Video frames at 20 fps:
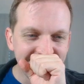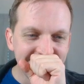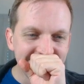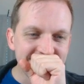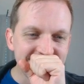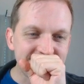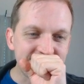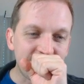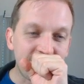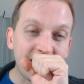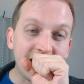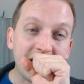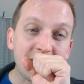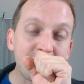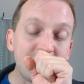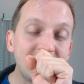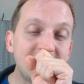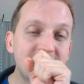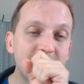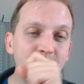Sorry, I
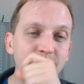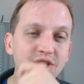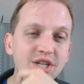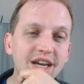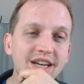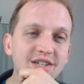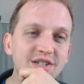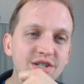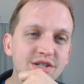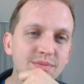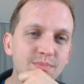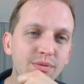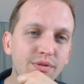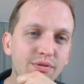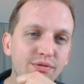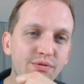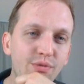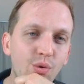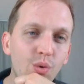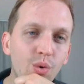made some changes
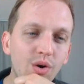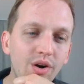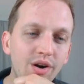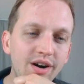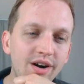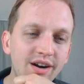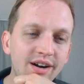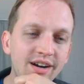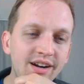before